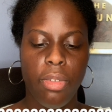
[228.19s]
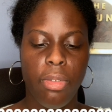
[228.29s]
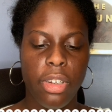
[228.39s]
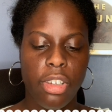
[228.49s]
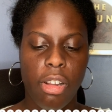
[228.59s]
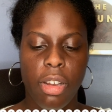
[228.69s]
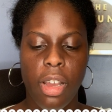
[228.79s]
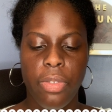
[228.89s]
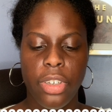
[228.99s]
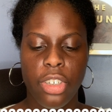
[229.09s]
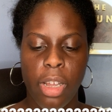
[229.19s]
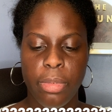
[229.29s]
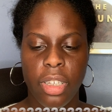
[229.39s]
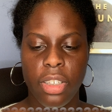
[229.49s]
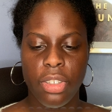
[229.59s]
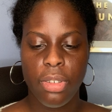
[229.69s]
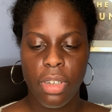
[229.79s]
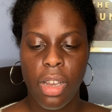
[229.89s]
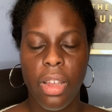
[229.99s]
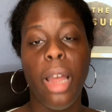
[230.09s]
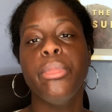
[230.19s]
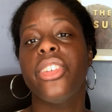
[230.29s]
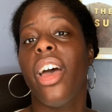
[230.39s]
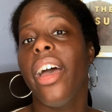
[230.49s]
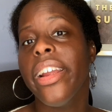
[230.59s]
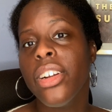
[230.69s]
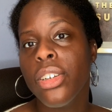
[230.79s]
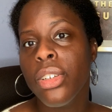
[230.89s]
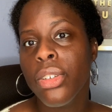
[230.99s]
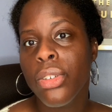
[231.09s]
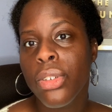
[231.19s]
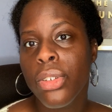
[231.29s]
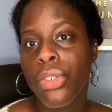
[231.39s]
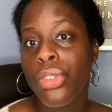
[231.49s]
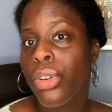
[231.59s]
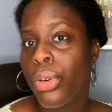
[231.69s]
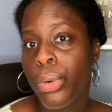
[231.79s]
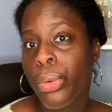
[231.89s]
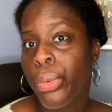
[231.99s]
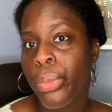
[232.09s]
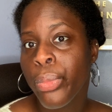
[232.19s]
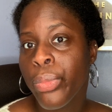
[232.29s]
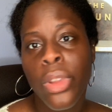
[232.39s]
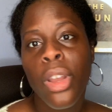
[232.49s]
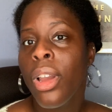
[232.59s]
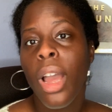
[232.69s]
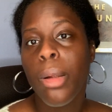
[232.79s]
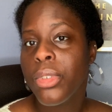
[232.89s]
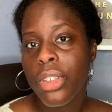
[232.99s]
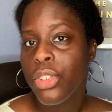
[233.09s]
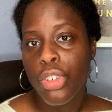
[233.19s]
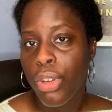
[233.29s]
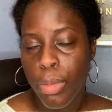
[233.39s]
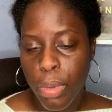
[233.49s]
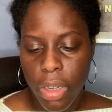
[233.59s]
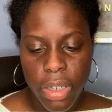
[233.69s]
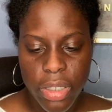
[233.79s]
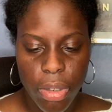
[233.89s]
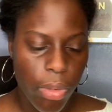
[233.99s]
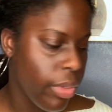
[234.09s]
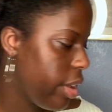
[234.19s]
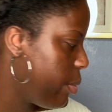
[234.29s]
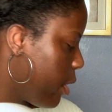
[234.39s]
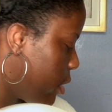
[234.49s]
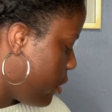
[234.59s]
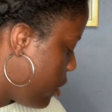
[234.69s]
rent out a coffee shop, take this to a I'm tired, so I'm just gonna show you the product and hopefully it works.